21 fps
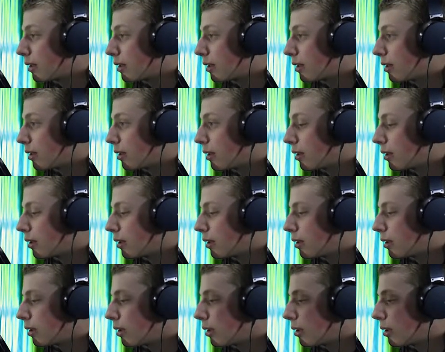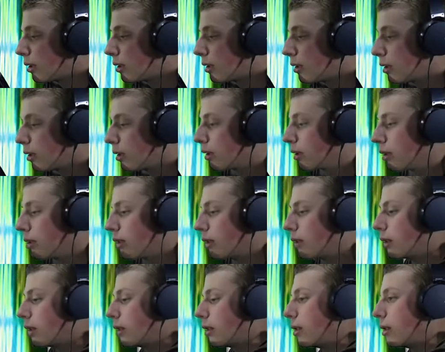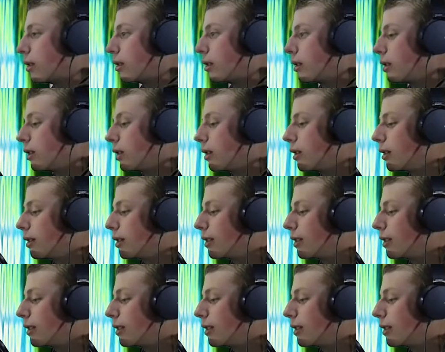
(not speaking)